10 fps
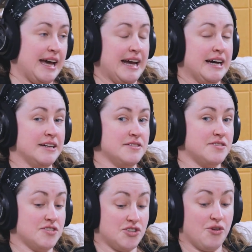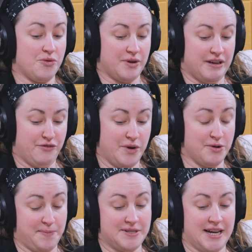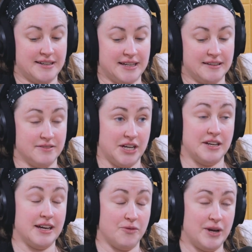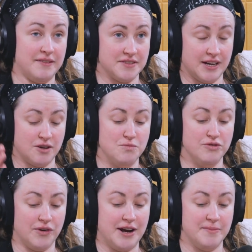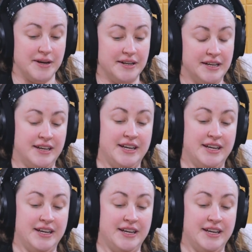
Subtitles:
And so if we were pretending, like, again, we have to like move around a bit.